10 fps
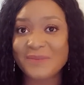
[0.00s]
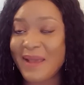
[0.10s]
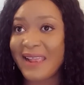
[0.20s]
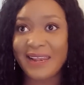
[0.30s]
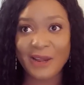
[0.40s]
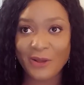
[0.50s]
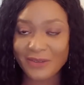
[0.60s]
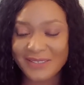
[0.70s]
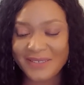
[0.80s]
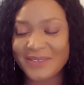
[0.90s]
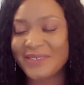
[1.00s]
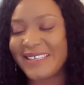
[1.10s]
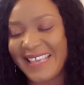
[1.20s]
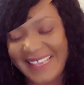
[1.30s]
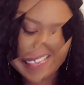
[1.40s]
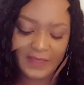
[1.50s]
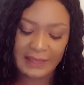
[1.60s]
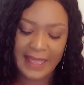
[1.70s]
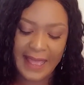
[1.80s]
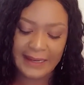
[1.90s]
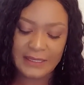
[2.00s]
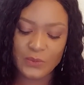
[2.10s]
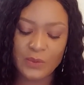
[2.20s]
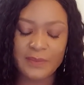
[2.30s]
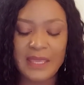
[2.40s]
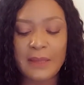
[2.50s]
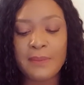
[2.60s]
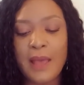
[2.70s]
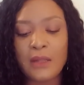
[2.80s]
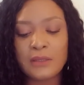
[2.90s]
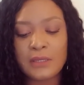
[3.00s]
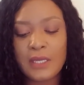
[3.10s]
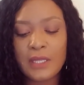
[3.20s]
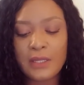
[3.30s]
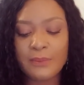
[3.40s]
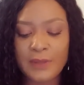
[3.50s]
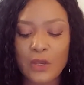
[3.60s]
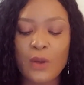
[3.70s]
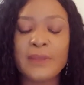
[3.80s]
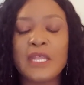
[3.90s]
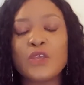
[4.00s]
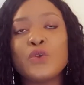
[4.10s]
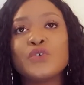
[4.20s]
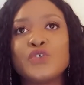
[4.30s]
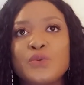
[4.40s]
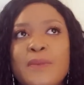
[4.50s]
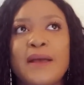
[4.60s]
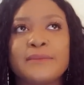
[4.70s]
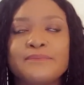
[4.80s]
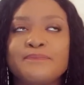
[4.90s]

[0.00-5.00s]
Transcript: smile a lot. So yeah, you think the hardest will be about becoming a YouTuber?